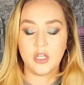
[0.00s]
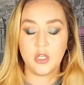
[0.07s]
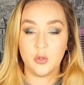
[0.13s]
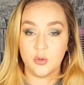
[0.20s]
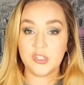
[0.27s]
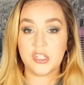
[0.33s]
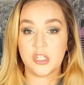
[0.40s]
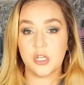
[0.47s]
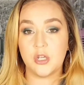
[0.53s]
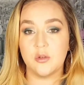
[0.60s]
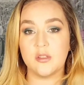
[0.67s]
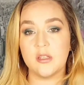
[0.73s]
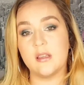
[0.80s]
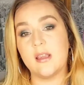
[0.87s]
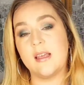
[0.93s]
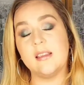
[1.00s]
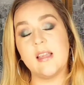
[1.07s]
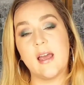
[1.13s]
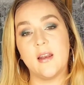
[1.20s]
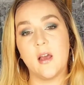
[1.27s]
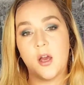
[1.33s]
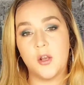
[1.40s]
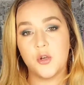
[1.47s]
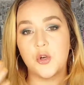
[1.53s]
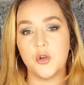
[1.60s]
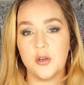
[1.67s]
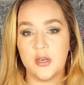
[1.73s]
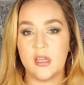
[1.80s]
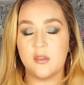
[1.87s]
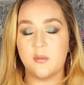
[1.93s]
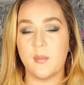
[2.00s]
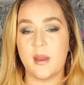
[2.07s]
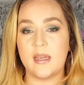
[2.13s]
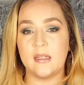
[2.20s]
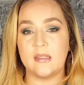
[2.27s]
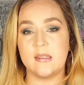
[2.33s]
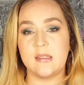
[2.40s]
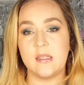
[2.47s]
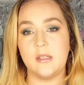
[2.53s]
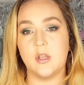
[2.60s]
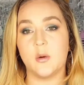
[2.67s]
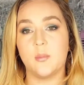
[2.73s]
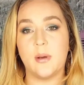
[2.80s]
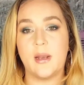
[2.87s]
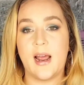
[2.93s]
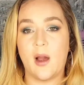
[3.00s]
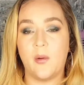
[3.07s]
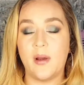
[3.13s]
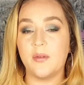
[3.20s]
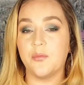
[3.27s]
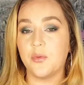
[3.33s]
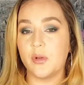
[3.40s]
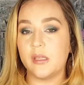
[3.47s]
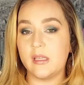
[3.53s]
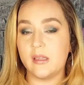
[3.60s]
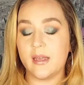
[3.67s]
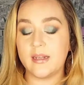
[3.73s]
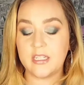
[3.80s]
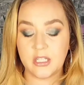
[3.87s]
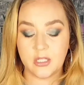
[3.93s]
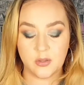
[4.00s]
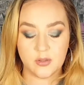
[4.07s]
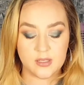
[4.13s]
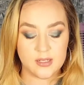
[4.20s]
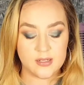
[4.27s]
used to use it like that underneath my concealer, but how I really like to use